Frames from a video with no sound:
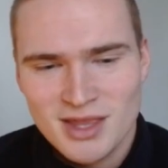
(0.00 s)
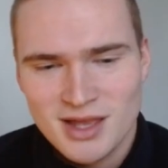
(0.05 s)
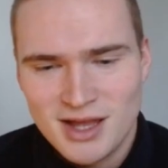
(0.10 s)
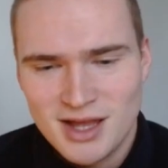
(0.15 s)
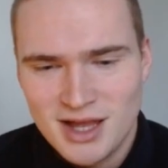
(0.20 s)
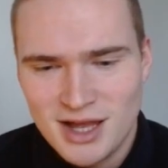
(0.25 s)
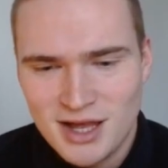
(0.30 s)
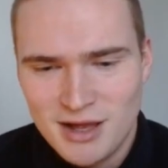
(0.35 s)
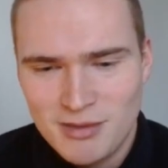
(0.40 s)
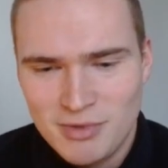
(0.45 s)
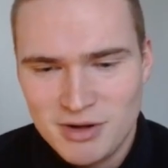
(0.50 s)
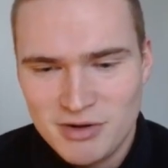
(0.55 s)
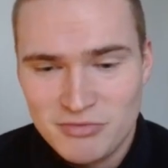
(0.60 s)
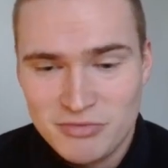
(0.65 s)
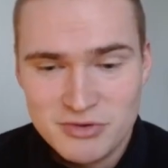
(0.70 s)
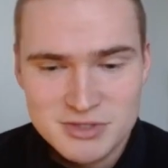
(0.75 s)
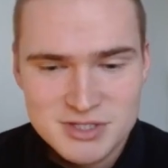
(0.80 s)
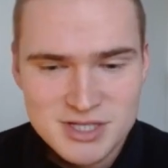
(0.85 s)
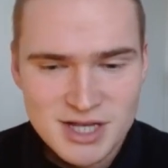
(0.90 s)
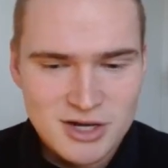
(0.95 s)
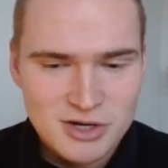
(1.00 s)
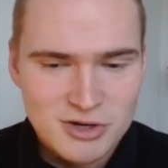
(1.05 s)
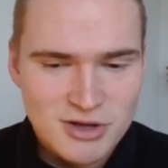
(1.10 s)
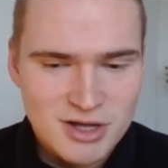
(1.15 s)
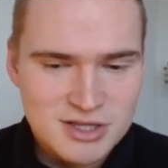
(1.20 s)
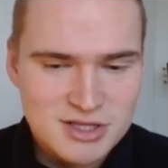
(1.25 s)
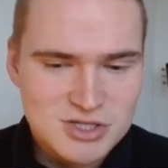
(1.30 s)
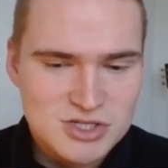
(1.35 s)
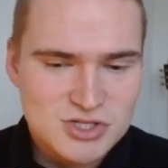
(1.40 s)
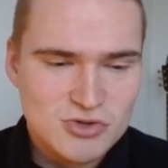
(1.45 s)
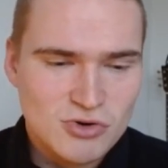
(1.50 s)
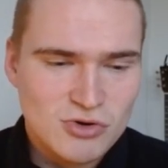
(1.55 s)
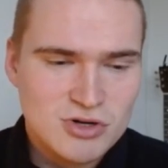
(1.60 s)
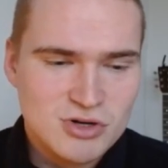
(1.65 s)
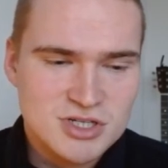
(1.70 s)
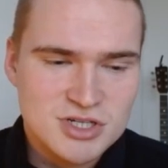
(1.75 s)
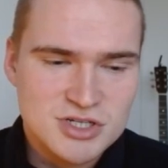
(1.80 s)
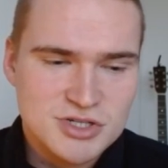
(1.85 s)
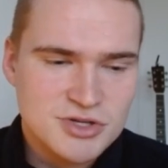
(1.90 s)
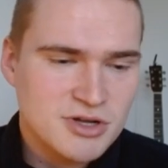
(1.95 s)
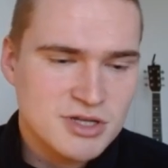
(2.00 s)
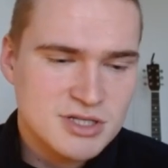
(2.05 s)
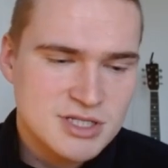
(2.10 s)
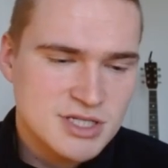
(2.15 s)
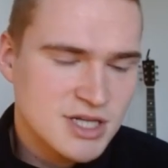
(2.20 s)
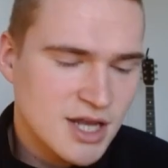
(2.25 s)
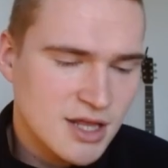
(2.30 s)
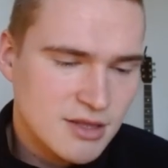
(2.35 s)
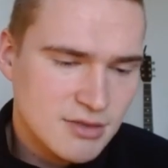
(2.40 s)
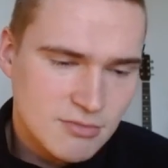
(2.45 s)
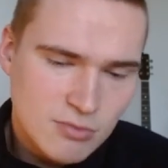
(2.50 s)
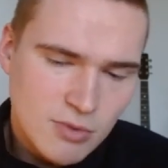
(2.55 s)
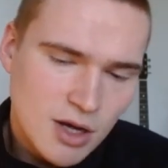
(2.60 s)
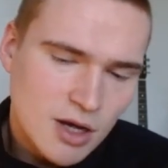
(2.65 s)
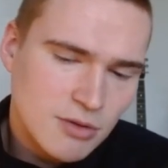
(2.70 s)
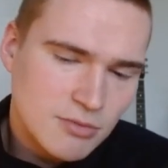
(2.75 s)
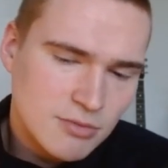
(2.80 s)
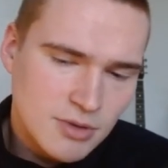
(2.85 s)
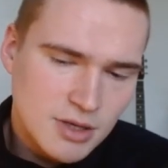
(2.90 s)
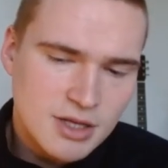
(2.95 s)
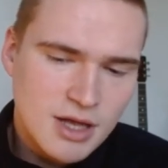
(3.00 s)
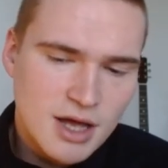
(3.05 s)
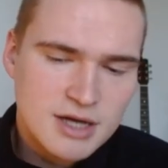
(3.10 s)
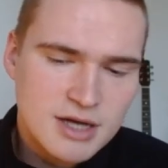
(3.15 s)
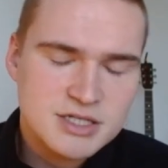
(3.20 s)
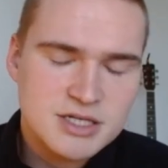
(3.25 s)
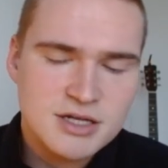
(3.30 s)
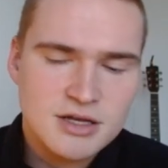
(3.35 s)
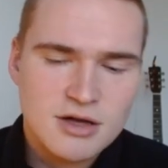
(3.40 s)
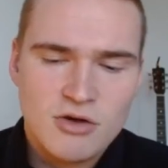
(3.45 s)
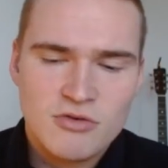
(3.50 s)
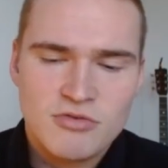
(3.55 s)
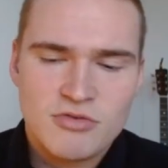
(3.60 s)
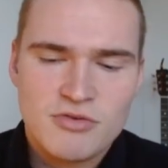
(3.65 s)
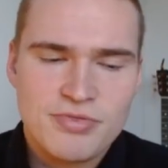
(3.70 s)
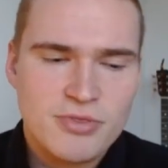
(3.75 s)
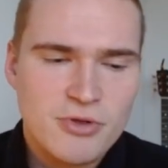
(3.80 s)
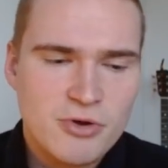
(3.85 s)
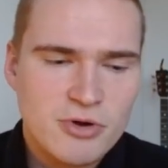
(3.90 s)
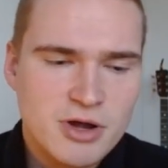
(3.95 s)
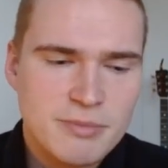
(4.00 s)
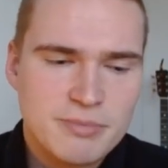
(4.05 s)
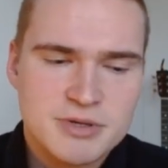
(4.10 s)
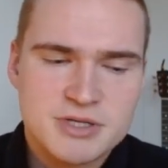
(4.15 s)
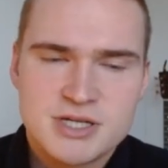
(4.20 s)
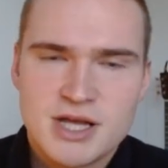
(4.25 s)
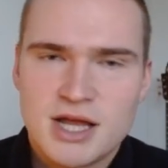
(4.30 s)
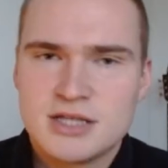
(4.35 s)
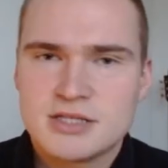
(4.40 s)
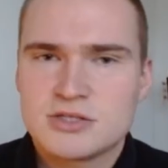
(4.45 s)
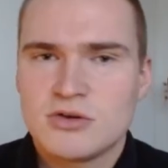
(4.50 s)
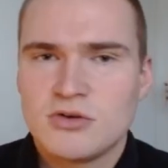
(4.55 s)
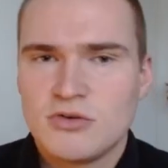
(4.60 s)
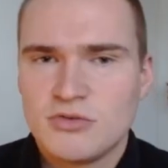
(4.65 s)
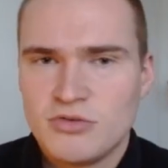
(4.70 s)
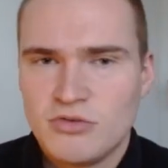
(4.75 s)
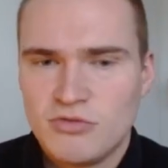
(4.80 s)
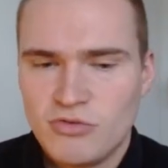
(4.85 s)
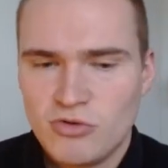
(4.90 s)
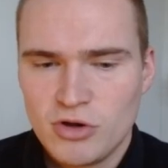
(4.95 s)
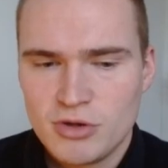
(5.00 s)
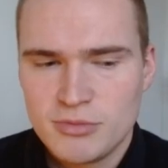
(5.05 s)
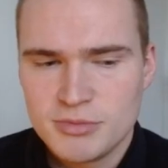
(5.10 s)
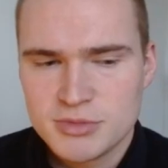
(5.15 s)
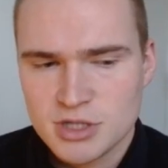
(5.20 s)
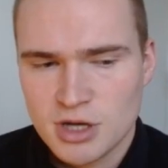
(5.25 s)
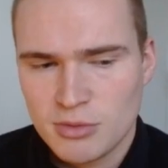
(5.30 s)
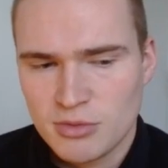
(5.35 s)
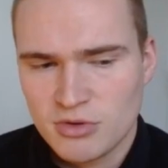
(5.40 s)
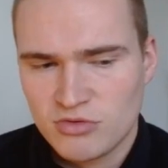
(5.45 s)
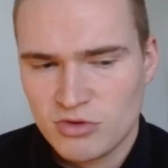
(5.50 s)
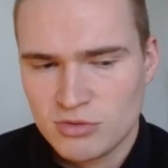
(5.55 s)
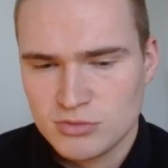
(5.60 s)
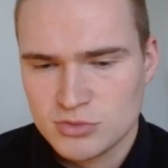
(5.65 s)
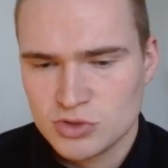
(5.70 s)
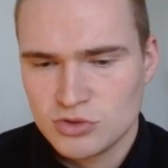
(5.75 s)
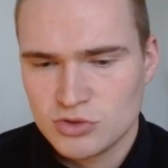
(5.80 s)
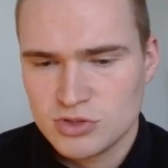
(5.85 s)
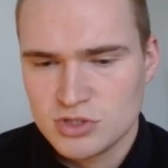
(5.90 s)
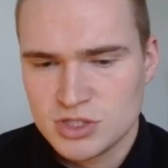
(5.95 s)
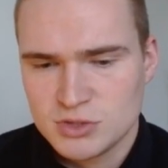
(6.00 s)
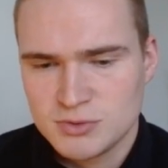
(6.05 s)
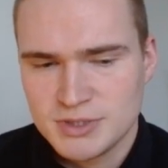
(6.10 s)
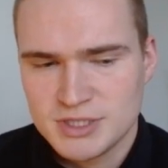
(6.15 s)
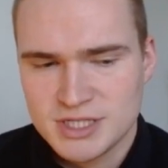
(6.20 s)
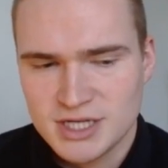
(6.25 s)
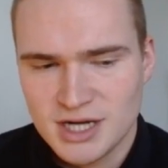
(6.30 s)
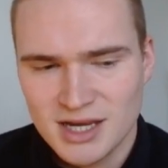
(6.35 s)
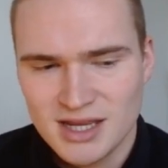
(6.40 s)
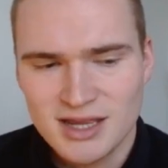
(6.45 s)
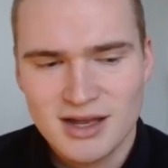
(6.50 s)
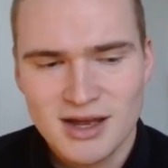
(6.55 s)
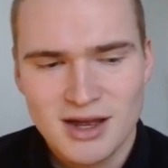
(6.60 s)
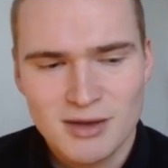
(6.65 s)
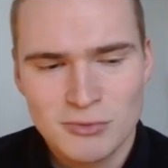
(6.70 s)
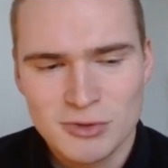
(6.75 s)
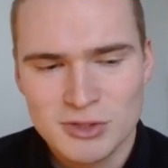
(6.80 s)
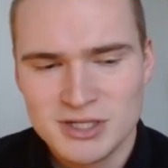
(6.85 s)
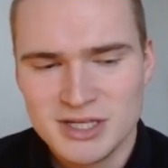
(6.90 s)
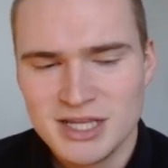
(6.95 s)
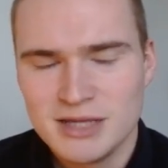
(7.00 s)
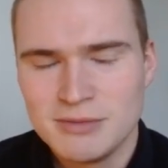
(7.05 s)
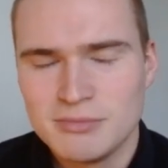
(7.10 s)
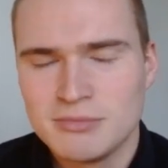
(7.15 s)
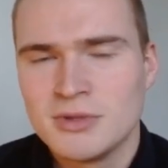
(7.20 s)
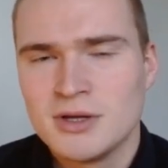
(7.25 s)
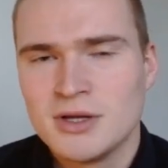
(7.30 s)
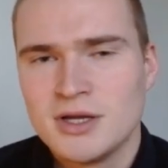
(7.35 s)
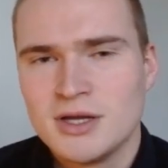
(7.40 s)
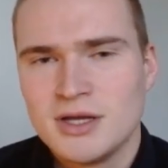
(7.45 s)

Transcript: Um, and if you take a look at the sources, you can see that, well, actually over thirty percent of the volume is coming from sources which I, I would deem